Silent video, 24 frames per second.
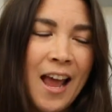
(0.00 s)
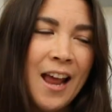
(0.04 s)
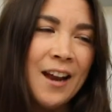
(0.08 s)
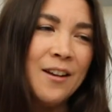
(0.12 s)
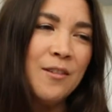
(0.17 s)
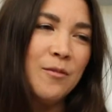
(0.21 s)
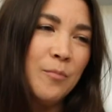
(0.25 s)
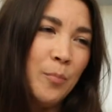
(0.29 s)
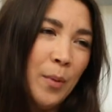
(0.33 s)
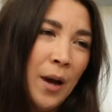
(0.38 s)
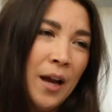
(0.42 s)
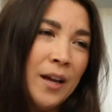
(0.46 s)

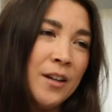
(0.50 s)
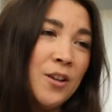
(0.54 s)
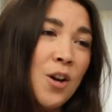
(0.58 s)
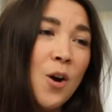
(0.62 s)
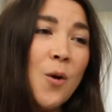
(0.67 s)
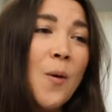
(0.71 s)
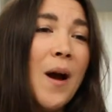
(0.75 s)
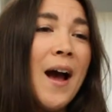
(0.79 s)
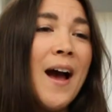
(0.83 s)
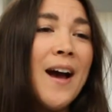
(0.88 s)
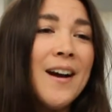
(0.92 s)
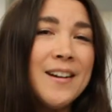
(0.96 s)
and by
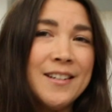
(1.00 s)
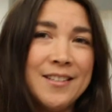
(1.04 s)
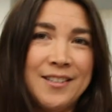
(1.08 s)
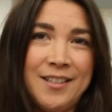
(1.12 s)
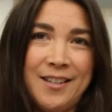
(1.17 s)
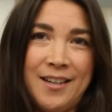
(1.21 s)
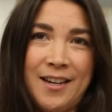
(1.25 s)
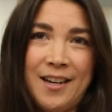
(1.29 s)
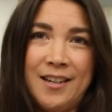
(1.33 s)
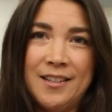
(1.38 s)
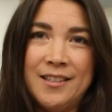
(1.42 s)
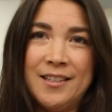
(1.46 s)
no
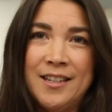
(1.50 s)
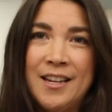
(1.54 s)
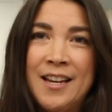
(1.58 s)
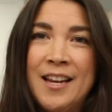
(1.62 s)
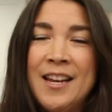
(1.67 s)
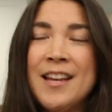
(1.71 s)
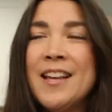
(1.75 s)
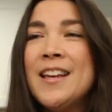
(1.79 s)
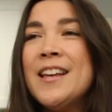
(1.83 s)
accident,